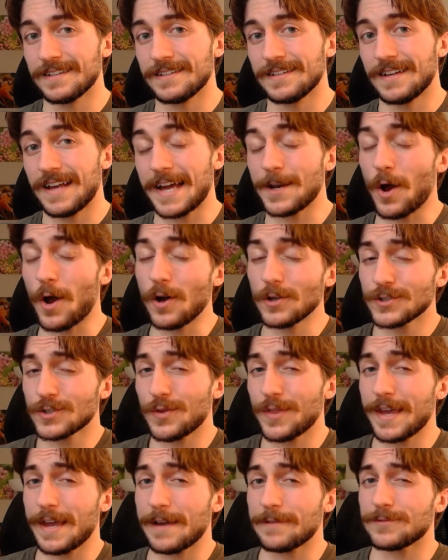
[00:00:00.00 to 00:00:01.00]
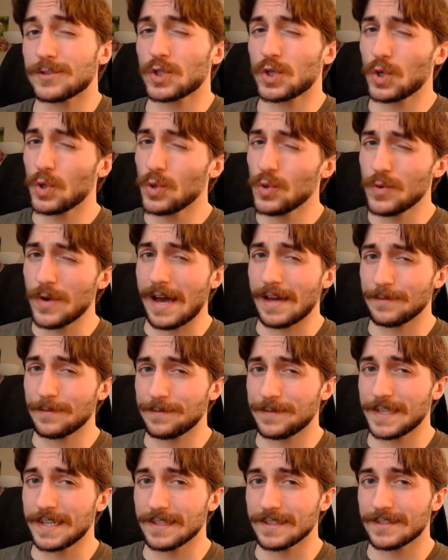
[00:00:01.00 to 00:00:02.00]
And also they have two
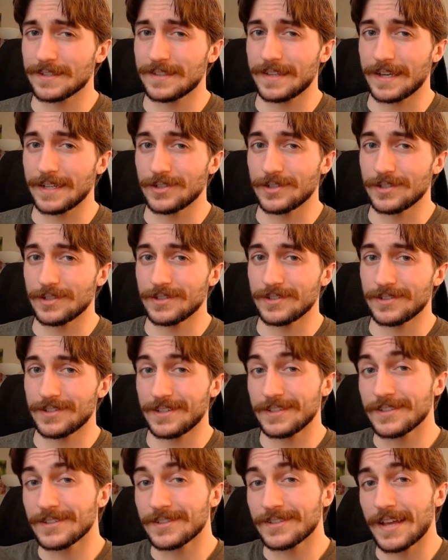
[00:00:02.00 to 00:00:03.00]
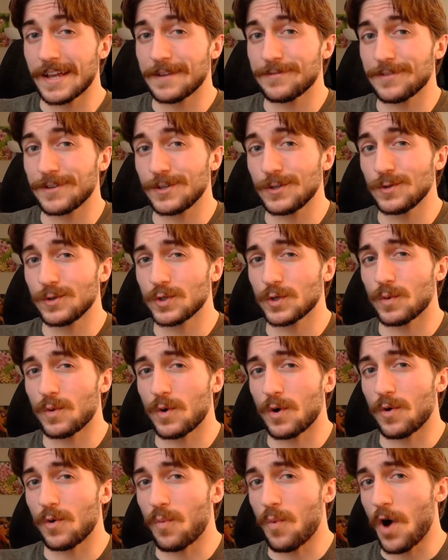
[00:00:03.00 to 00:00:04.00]
non-feeding stages instead of the
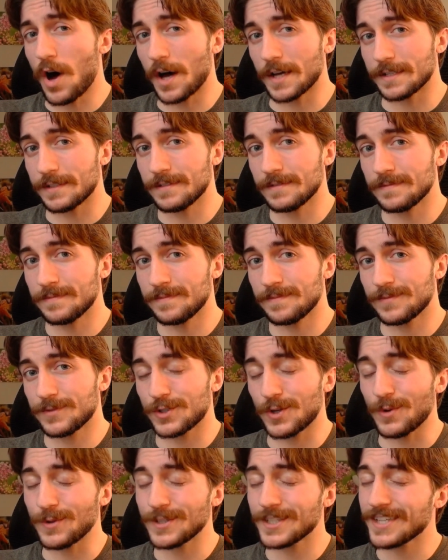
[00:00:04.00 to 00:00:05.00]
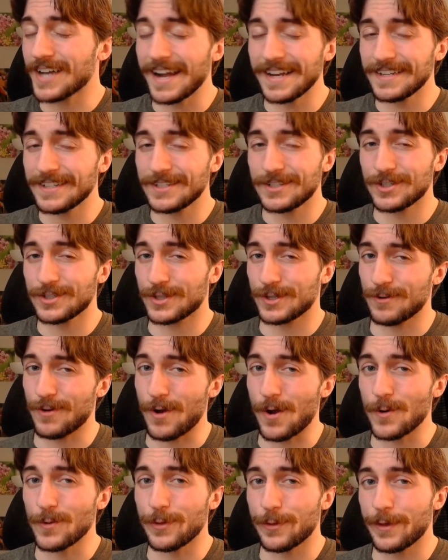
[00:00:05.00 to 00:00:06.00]
usual one, so it's kinda just their
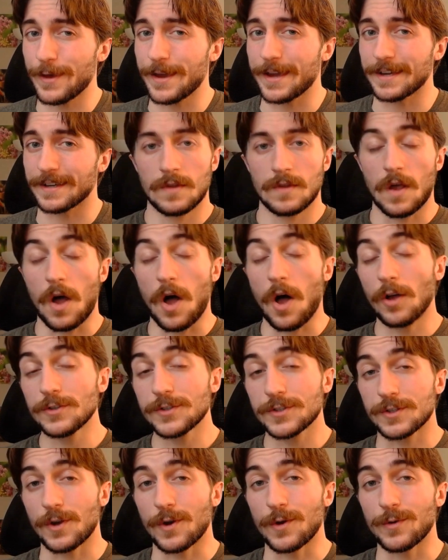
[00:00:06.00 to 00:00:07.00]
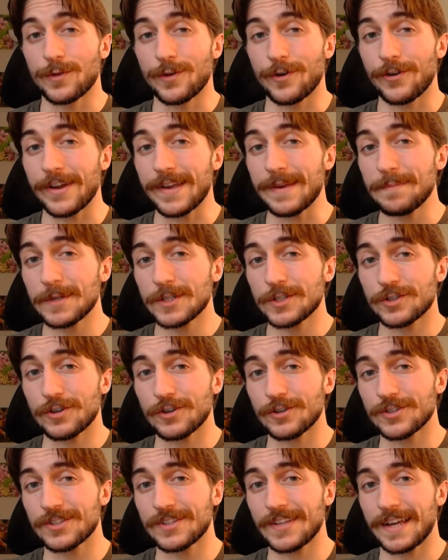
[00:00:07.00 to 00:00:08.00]
own thing. Also, their
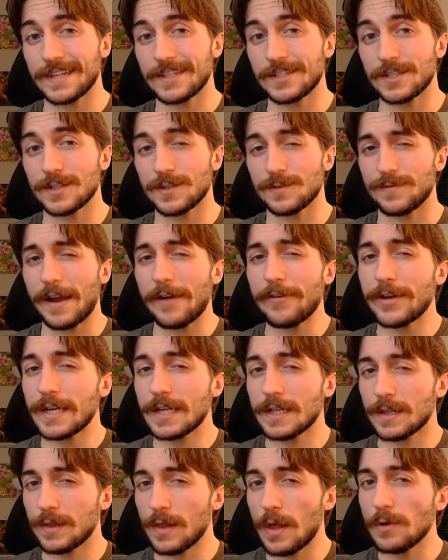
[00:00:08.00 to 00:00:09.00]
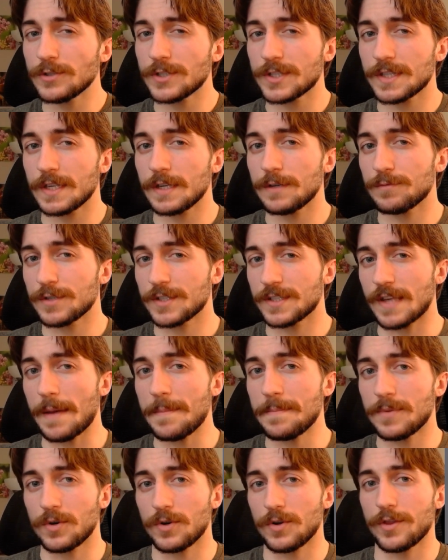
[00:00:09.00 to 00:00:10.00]
immature stages very closely
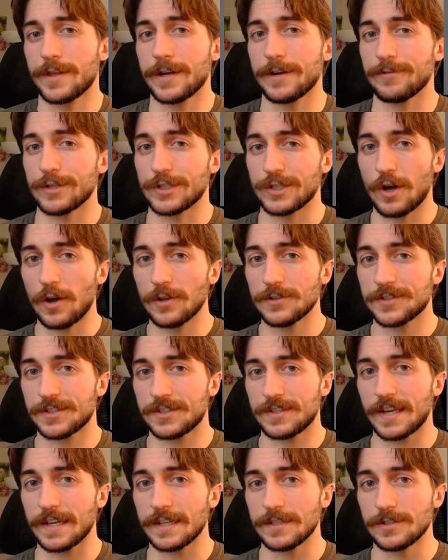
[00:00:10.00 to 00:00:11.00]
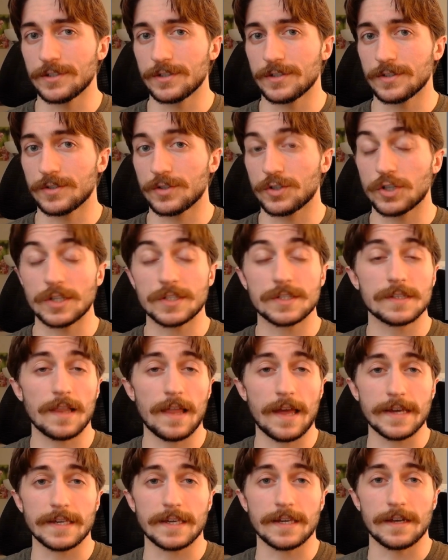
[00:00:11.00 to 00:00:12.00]
resemble their adult stages, just
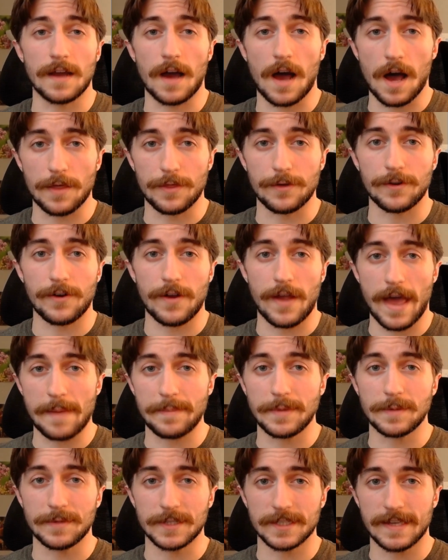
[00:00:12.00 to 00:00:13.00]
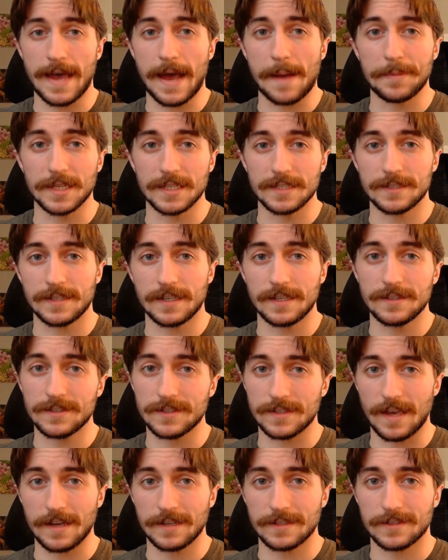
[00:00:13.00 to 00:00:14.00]
like in other hemimetabolous
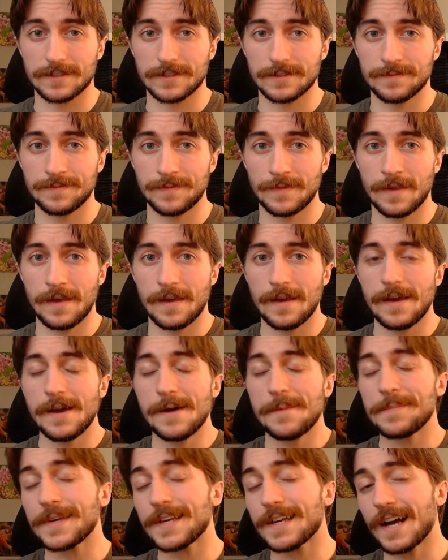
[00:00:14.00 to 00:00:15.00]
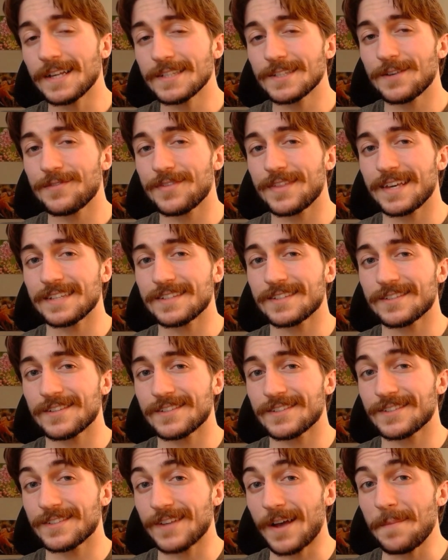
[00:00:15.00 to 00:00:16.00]
insects. Because of this,
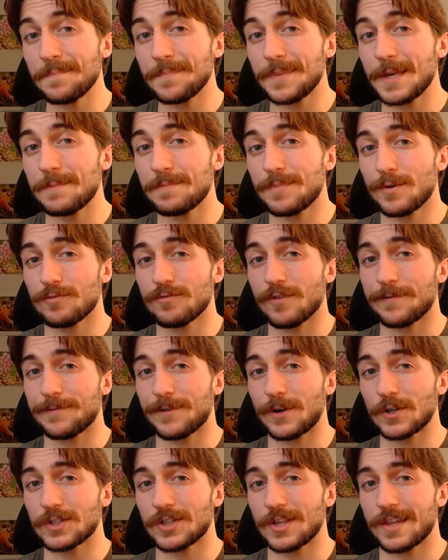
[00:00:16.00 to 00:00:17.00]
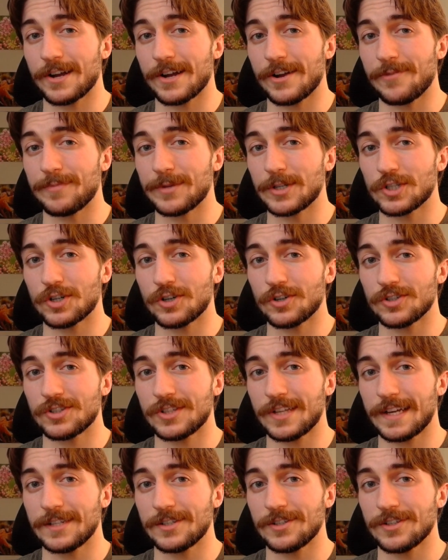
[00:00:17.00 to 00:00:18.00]
some people refer to their immature
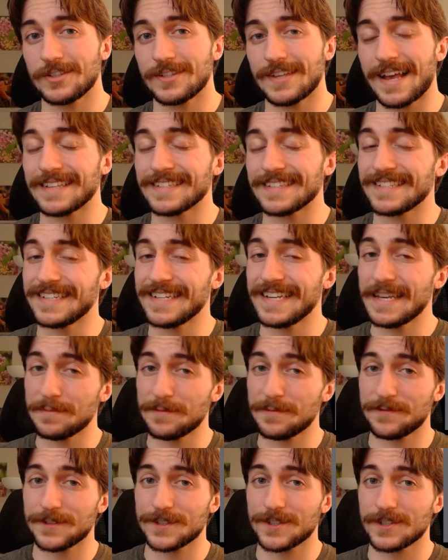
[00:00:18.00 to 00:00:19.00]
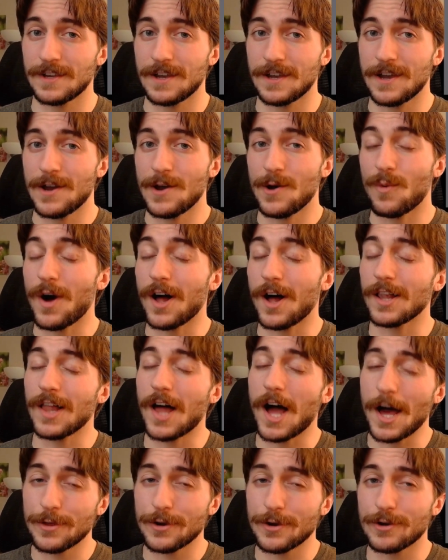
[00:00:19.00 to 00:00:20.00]
stages as nymphs, while
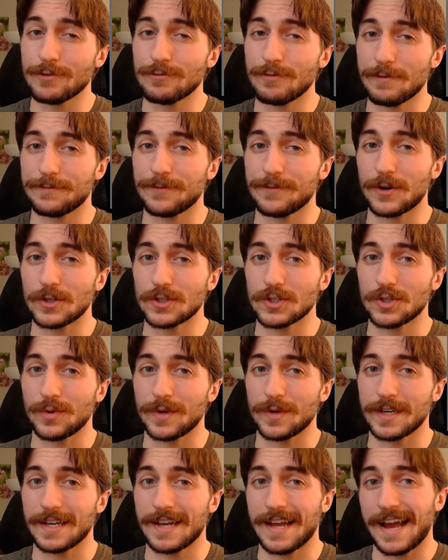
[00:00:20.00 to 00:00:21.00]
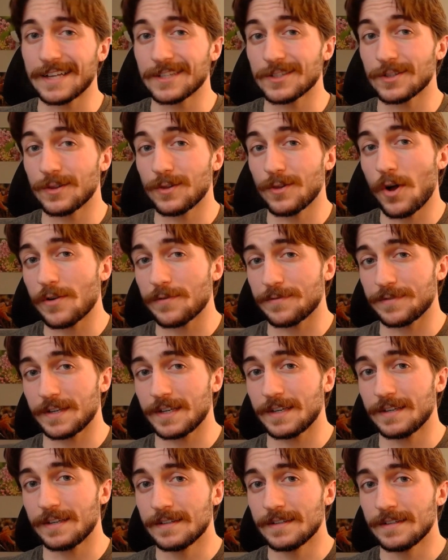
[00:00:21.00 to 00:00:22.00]
other refer to it as
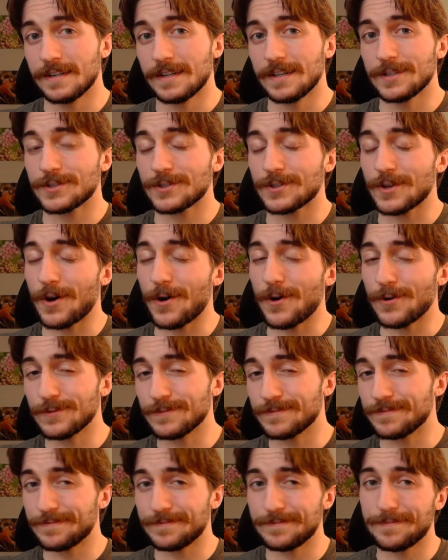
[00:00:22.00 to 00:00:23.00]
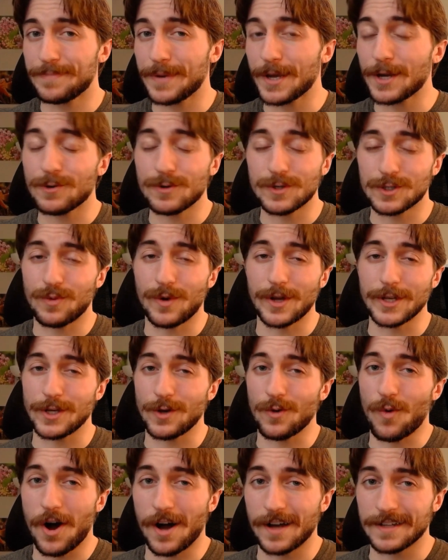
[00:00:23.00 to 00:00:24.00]
larvae. So pick which one
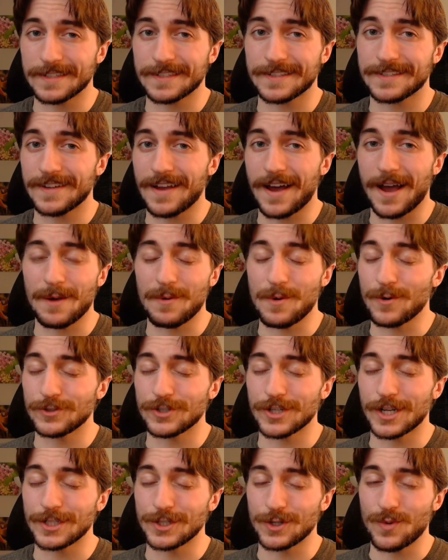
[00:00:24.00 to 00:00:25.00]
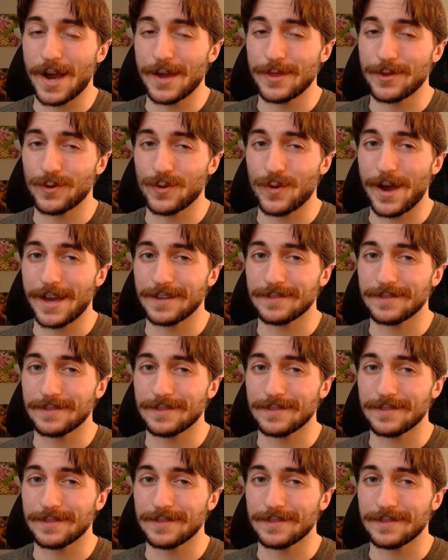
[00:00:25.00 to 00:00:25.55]
you want, I won't judge you either way.